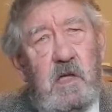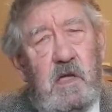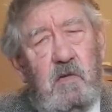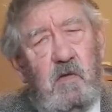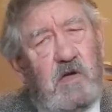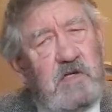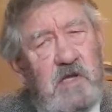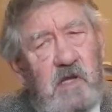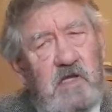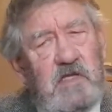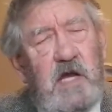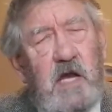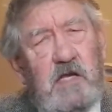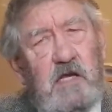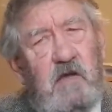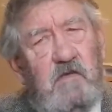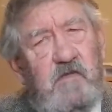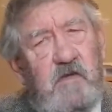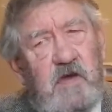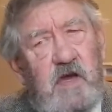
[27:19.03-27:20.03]
He wasn't
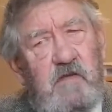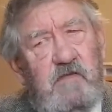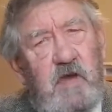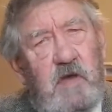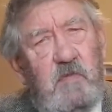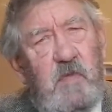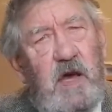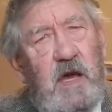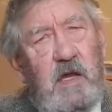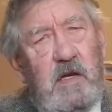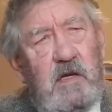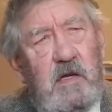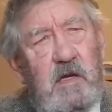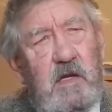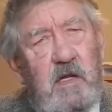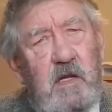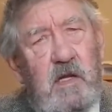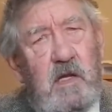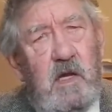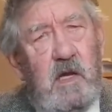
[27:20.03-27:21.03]
exactly a forgiving
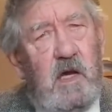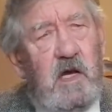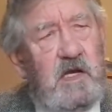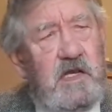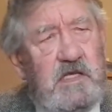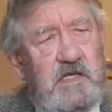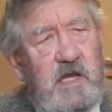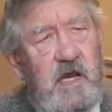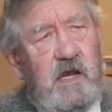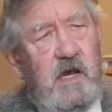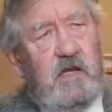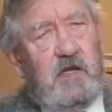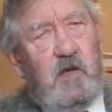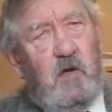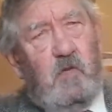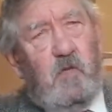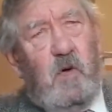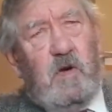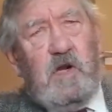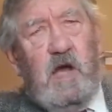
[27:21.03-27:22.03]
man. And he said, I
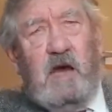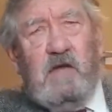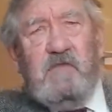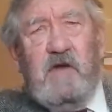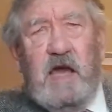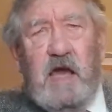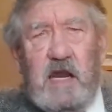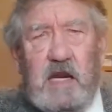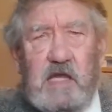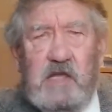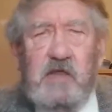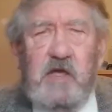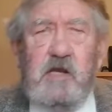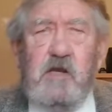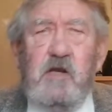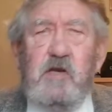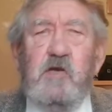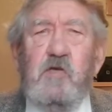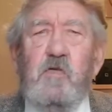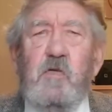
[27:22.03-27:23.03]
don't want to have
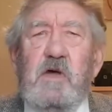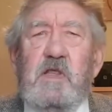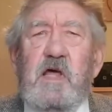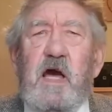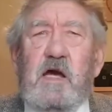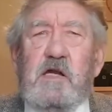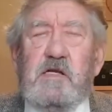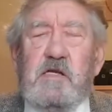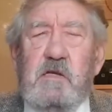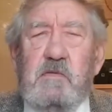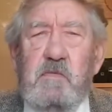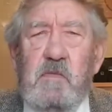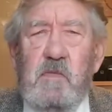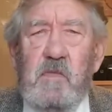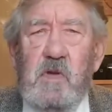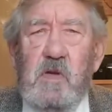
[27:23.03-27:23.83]
anything to do with that.